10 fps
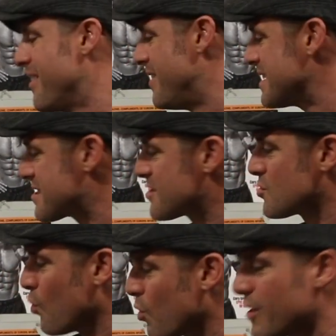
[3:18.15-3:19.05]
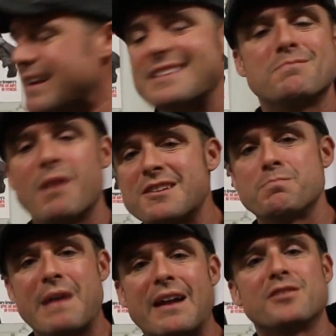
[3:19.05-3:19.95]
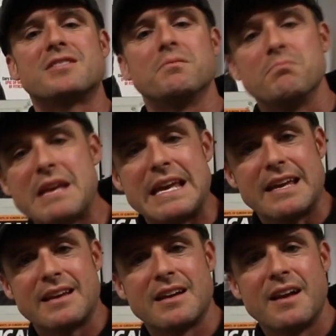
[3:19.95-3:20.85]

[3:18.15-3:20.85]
This story is much better to me.